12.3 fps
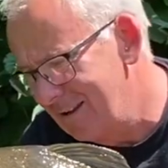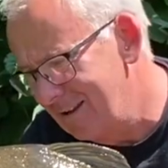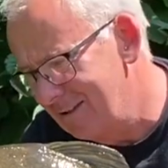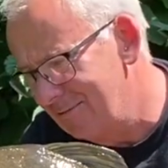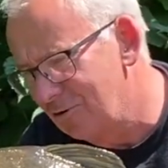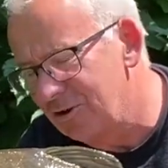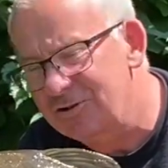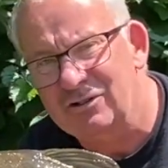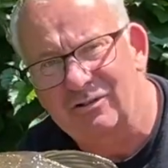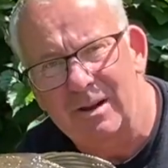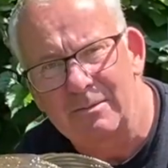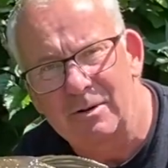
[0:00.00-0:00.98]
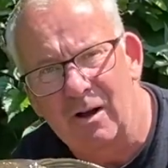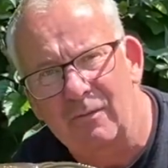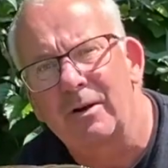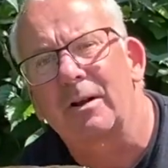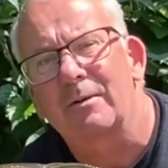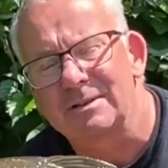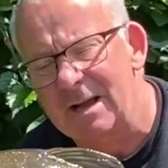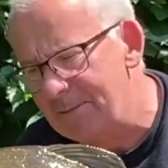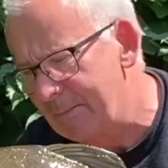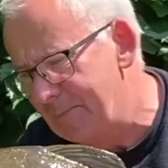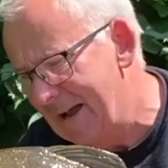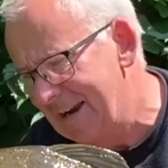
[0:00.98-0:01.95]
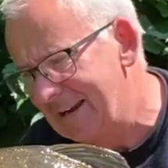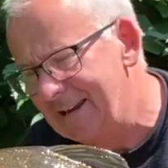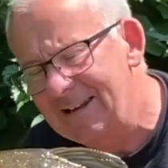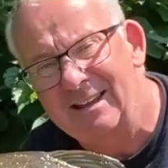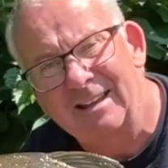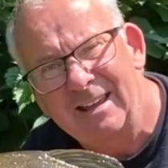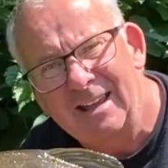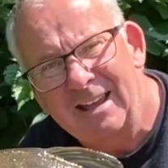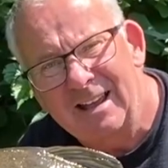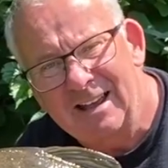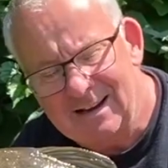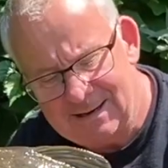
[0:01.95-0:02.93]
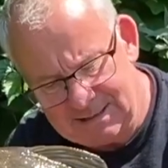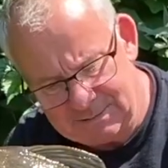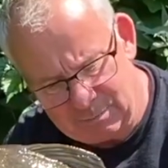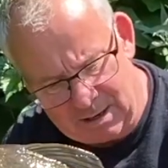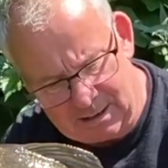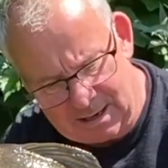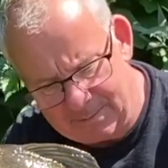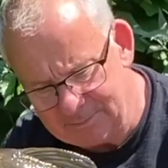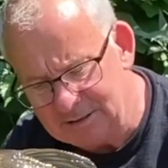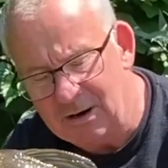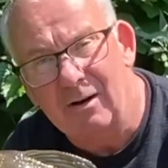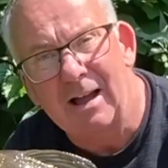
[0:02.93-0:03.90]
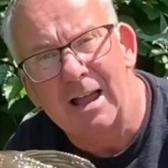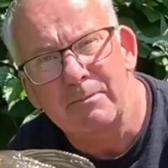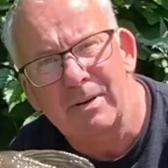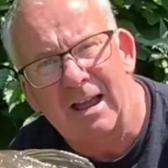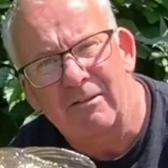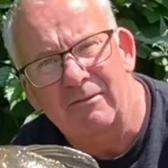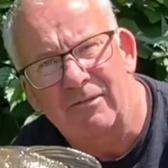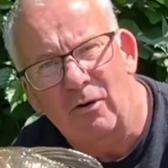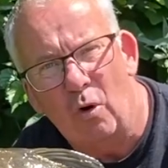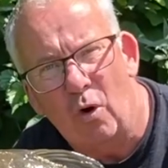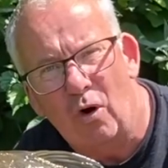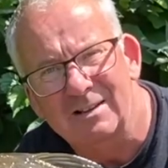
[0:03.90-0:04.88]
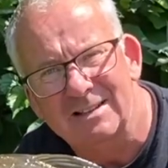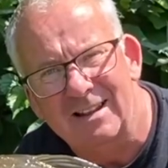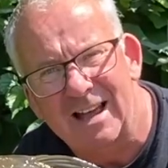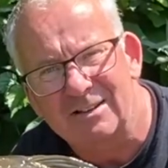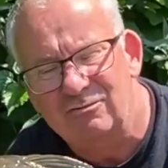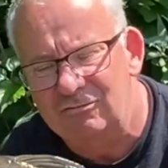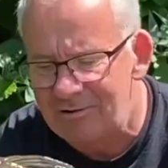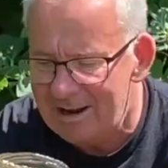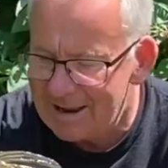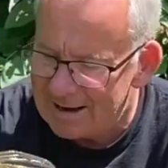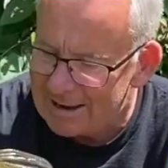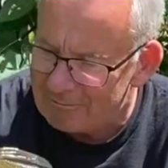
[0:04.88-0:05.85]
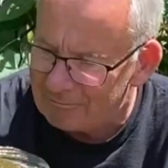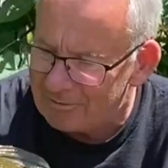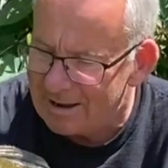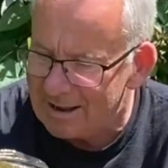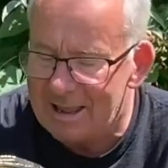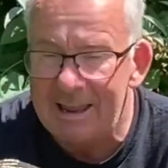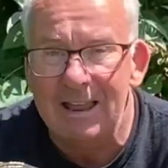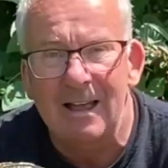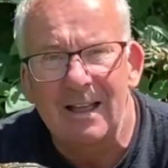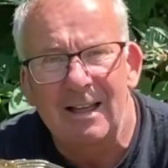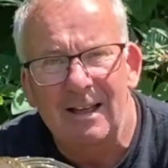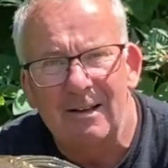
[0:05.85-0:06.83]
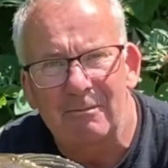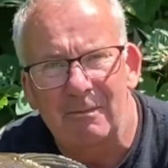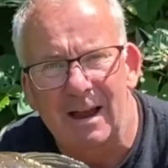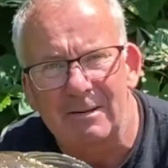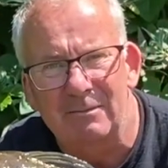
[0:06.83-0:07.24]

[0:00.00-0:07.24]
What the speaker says: the rod screamed off when I was up the bank, and this one comes along, £8.4, so that's really made my